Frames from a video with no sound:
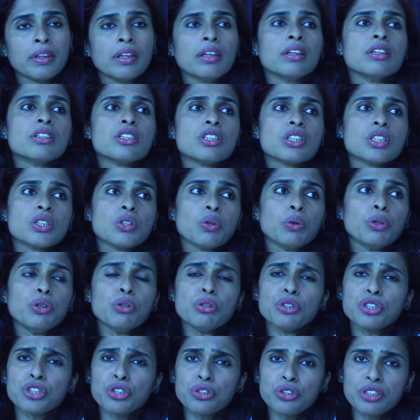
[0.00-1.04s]
So you
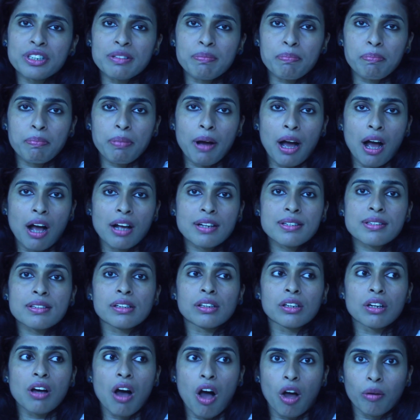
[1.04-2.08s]
shouldn't pass a
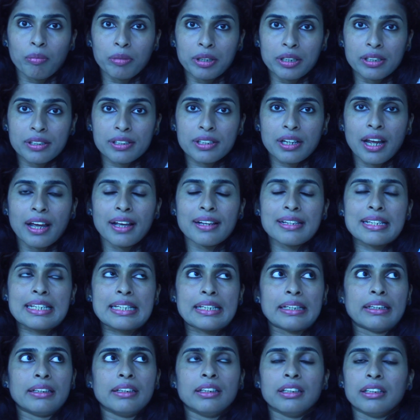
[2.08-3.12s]
comment as
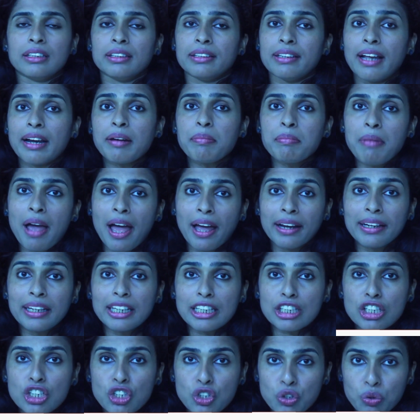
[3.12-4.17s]
in, that man
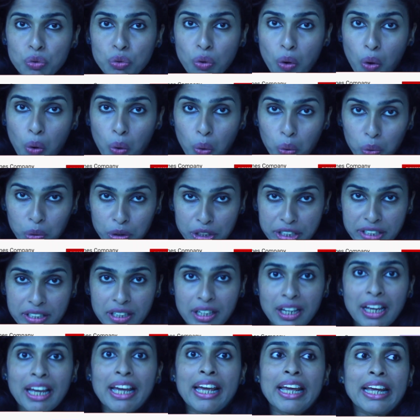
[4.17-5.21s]
is too old.
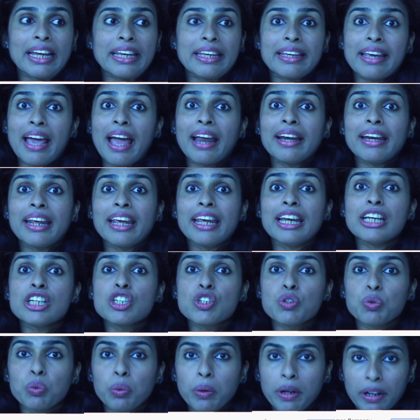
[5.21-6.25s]
Can he
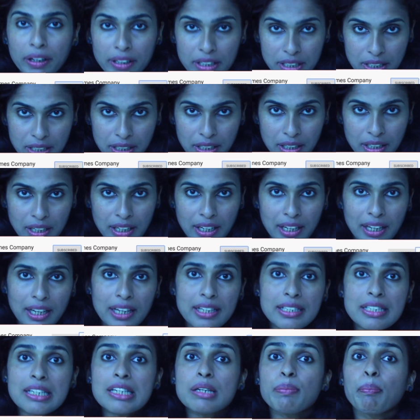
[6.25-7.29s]
do it?
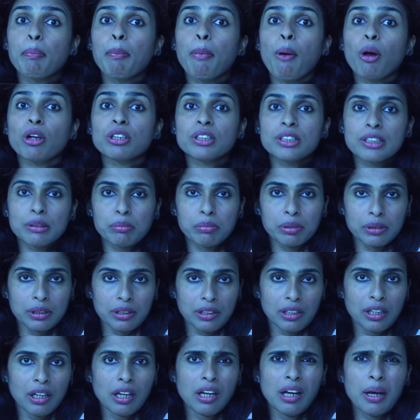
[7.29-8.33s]
Is it
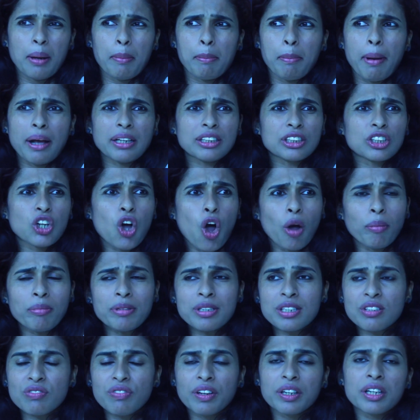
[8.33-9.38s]
possible? Pass
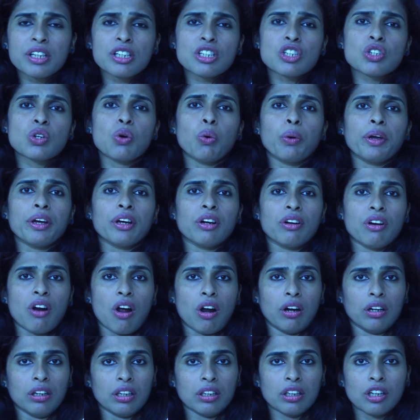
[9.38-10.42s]
comments when he's going
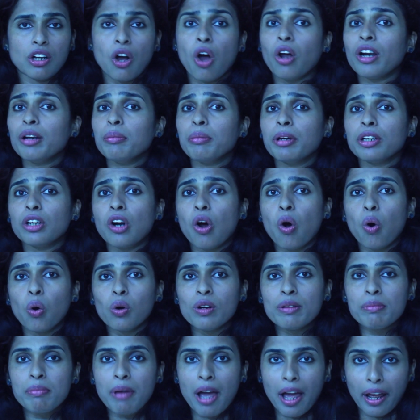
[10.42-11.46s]
around. Call him an
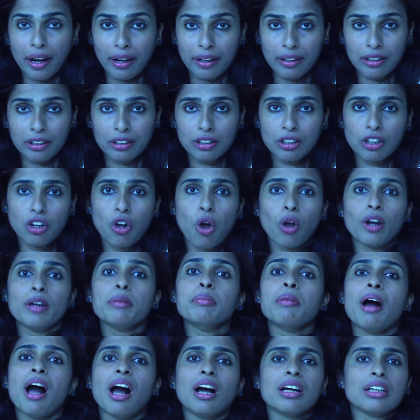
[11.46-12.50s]
old man. Call
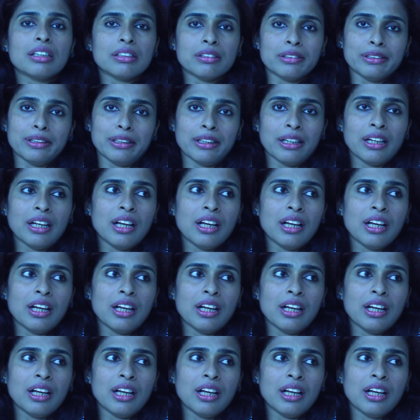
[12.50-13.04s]
him uncle.